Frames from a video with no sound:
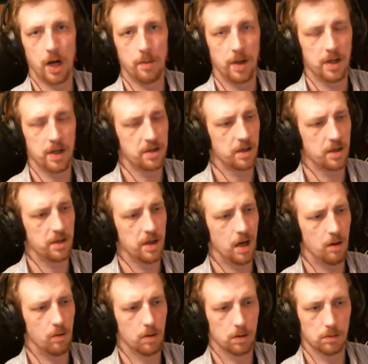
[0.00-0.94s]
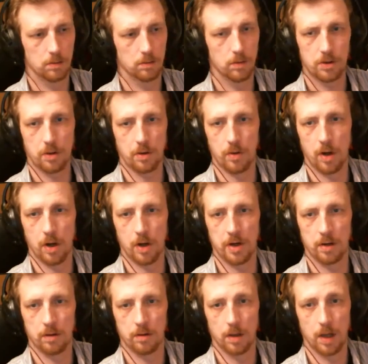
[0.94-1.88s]
headset now, or what's going
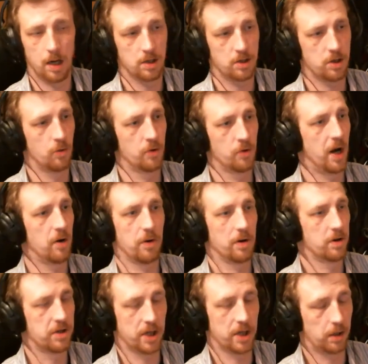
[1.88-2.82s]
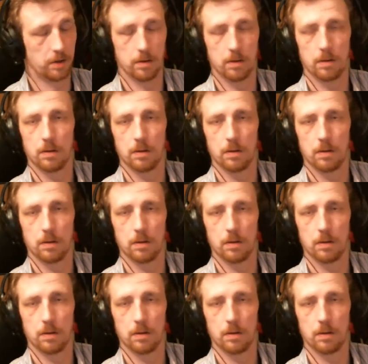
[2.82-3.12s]
on here? I zoned out for a second.